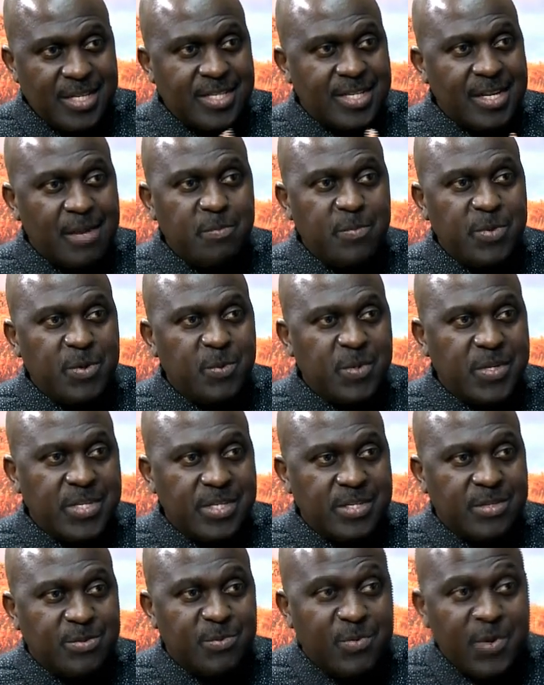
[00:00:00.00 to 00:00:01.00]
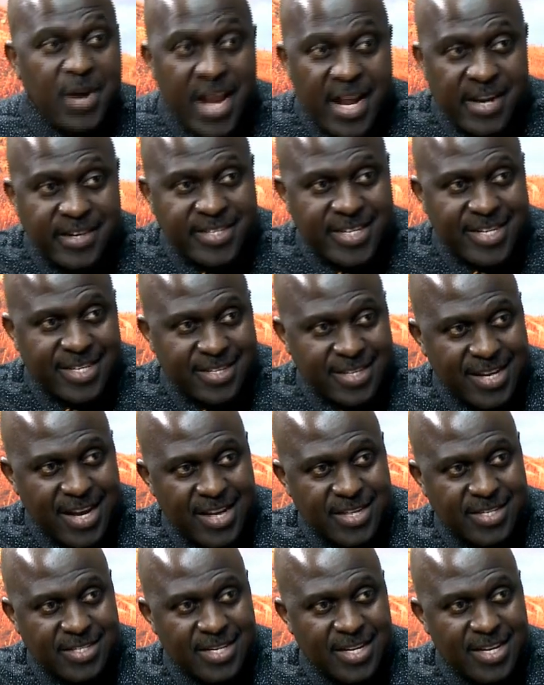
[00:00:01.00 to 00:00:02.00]
It's something which is rarely
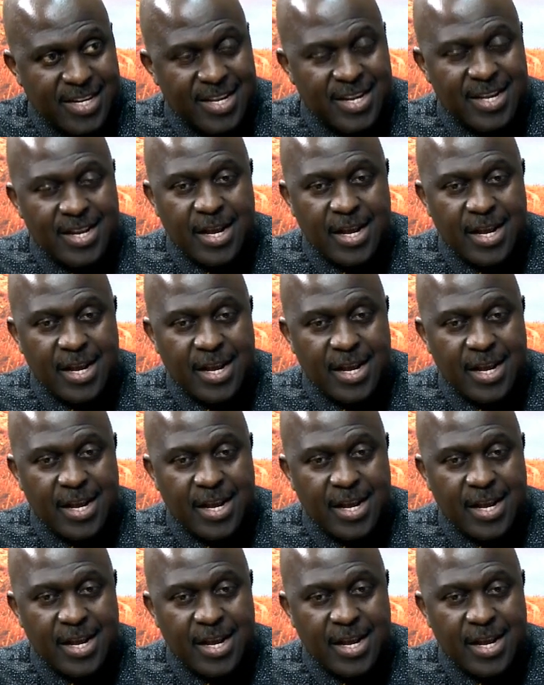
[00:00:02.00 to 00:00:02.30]
discussed.